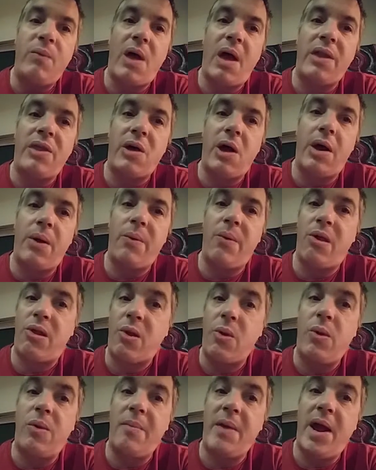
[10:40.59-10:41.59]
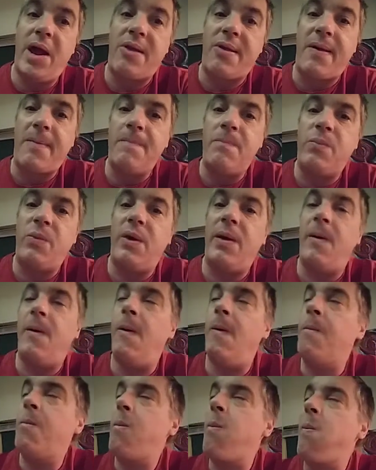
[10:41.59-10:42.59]
I thought it was so amazing, you
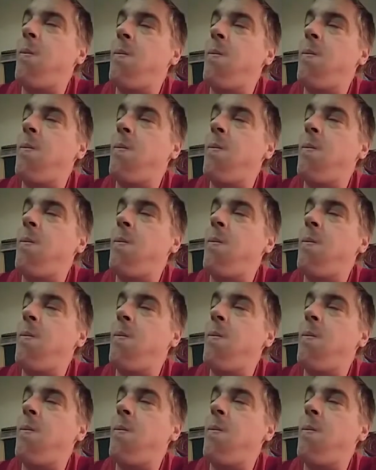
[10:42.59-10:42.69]
know.